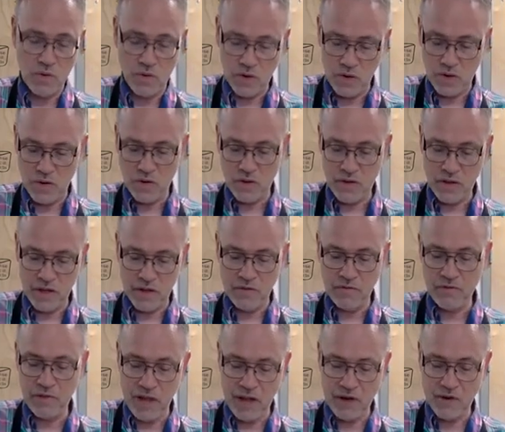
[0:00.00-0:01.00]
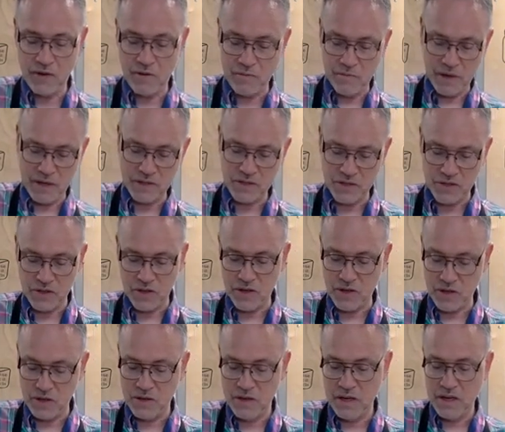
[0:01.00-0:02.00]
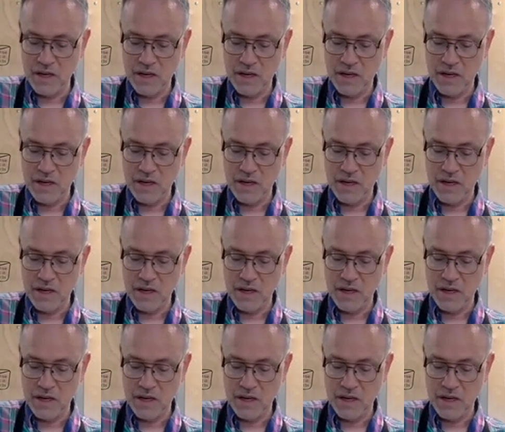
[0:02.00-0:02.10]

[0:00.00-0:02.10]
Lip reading: or the flour mixture